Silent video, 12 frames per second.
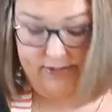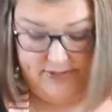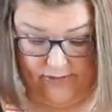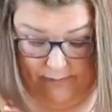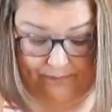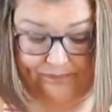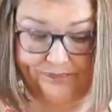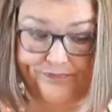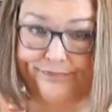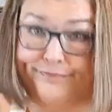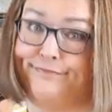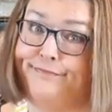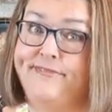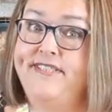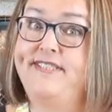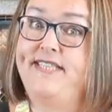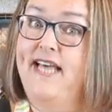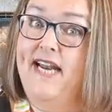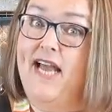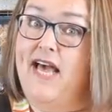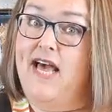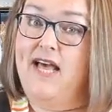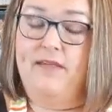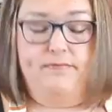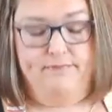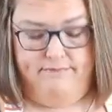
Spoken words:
So, ta-da!